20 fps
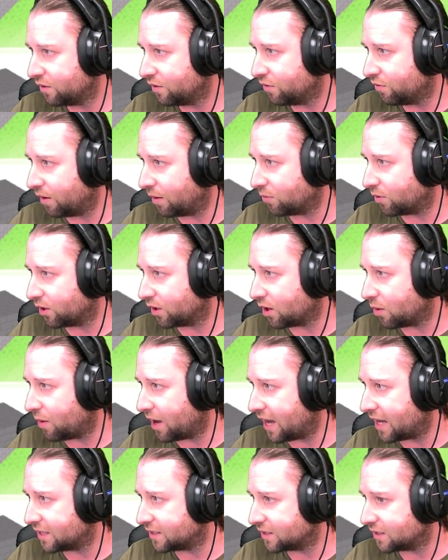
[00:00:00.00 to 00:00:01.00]
I'm gonna go
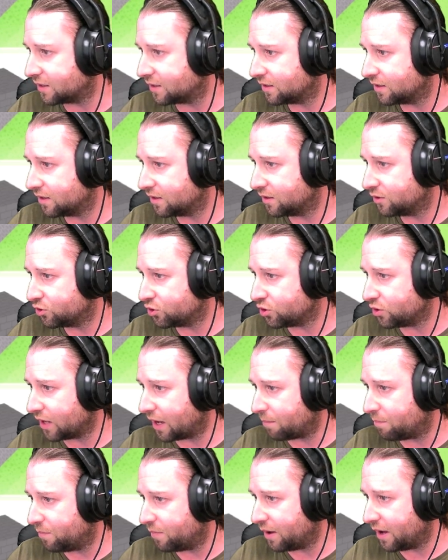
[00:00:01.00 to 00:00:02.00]
ahead, do
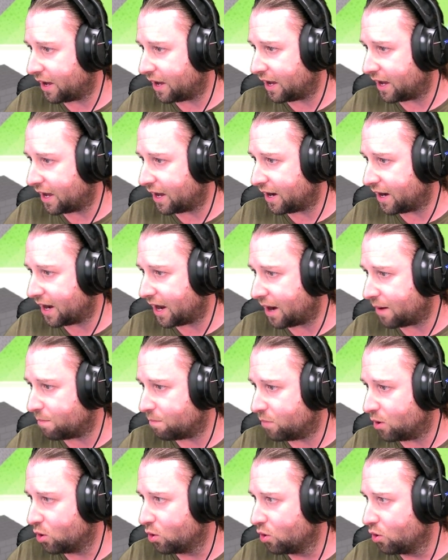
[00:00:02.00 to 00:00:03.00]
that bit, and then
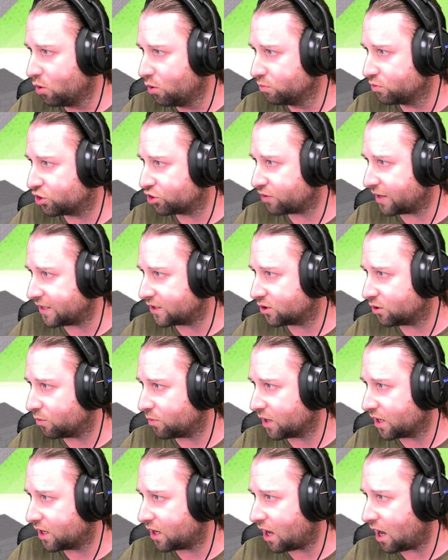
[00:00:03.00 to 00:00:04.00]
boom, straight
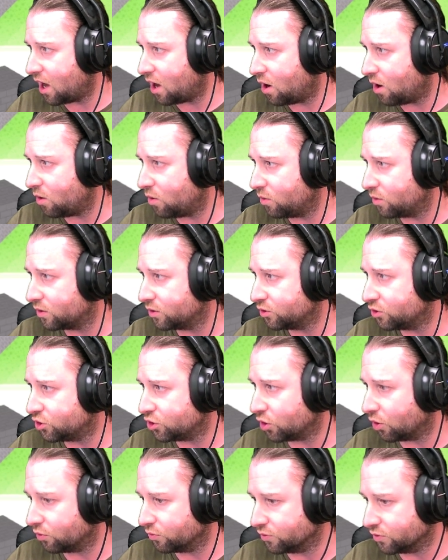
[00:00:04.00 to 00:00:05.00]
up we go.
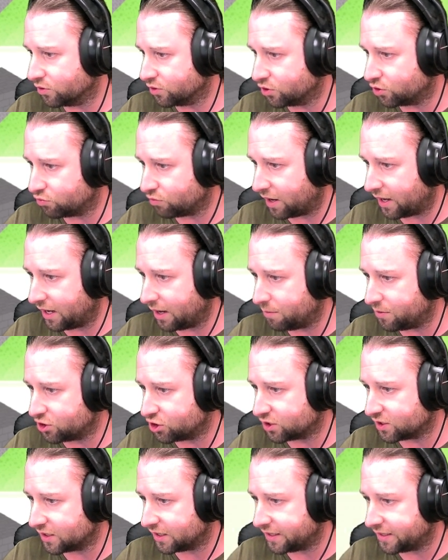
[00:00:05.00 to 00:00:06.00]
Done. Right, let me
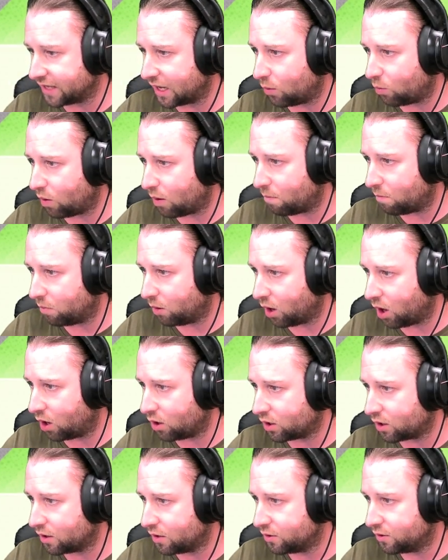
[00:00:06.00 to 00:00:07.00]
just delete that 1
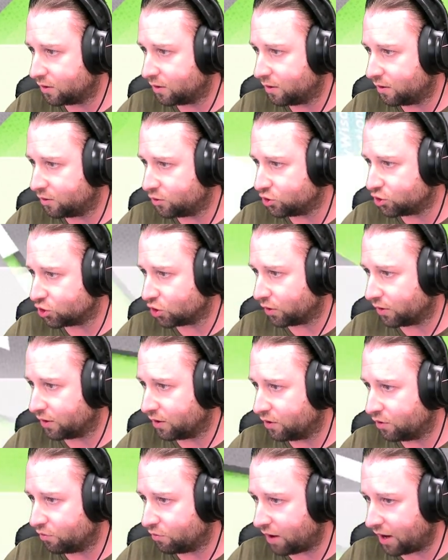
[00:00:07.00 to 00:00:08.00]
block. Done.
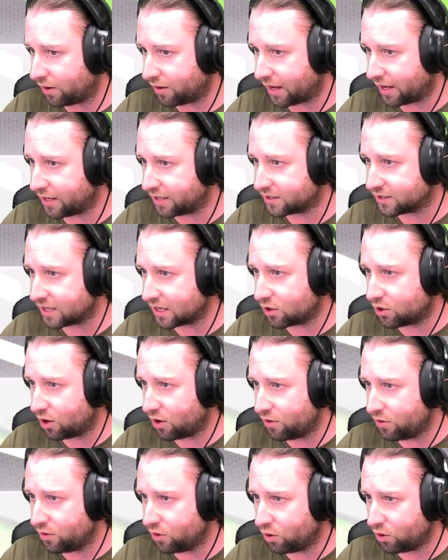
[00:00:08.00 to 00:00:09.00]
Right, okay, has that
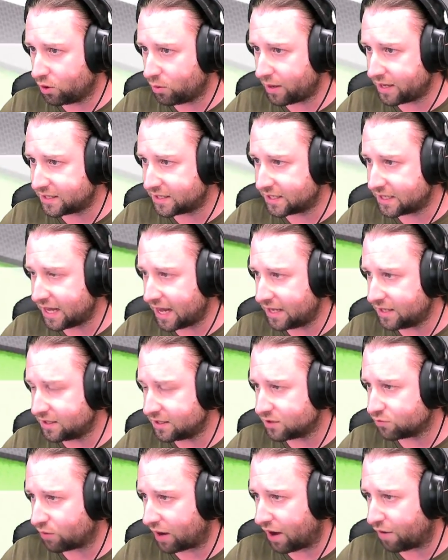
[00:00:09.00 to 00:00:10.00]
gone all the way to the
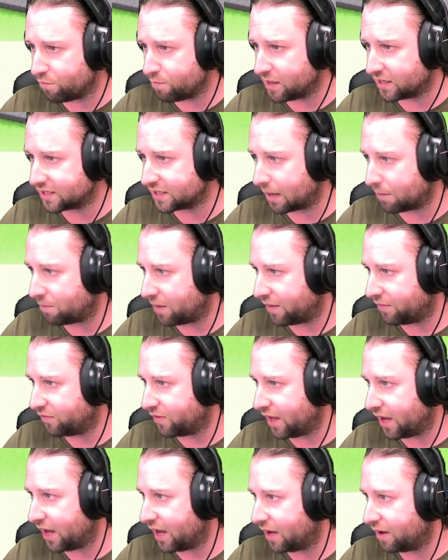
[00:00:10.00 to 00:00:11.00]
end? Right, I've missed that
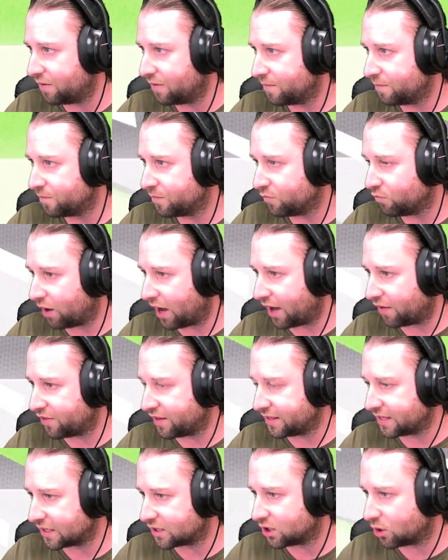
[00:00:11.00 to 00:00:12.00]
bit there. Right, I
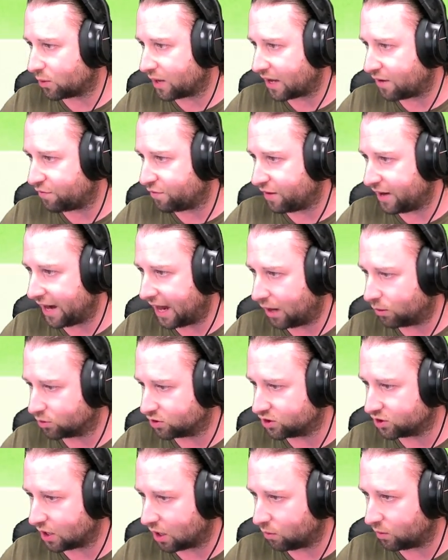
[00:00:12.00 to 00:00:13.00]
think that's okay for now.
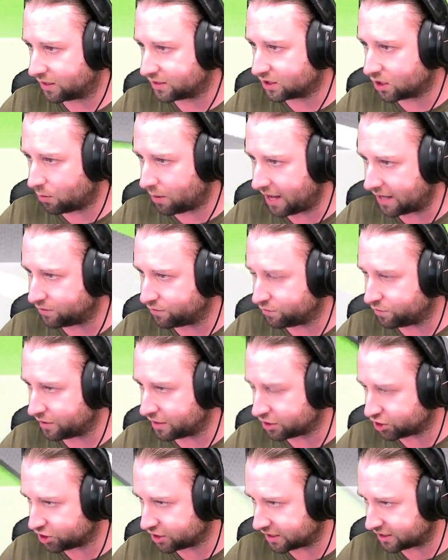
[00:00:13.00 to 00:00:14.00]
So let's go ahead and
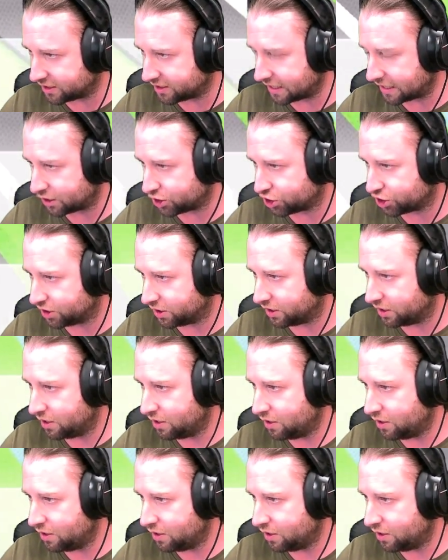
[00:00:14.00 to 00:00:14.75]
finish this section